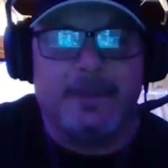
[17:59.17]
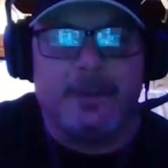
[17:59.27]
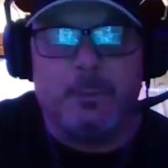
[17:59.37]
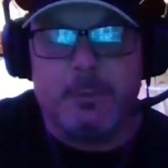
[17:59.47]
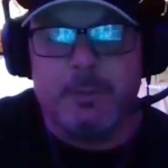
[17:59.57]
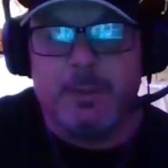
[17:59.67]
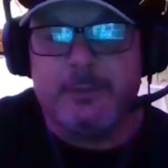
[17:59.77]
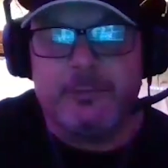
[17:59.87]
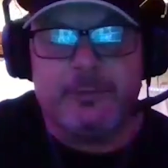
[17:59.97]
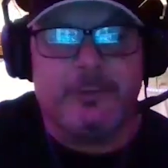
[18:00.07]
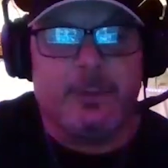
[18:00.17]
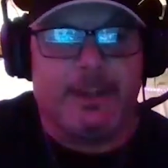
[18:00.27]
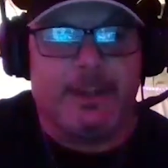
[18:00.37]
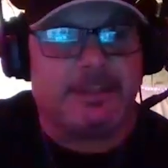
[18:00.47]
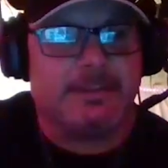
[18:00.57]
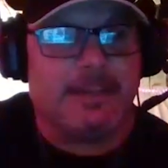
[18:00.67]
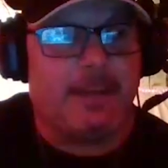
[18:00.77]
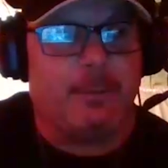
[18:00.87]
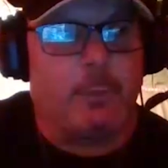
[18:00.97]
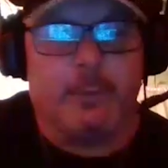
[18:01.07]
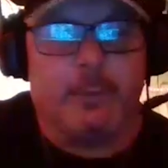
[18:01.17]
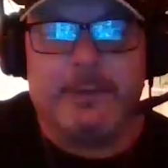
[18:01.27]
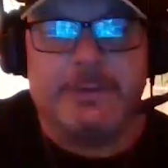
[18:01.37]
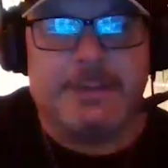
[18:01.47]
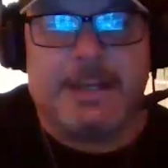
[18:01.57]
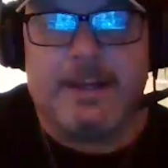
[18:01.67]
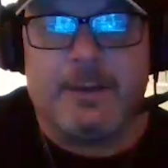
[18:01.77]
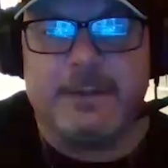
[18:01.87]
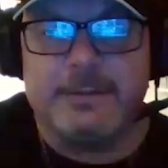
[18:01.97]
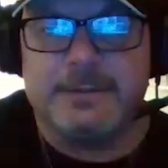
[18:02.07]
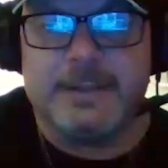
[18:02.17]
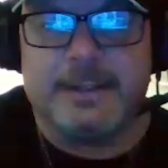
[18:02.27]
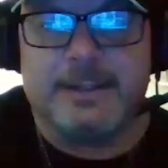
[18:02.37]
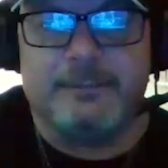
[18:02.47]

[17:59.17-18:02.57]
We really should do. And that's how the world is now. It's just like, if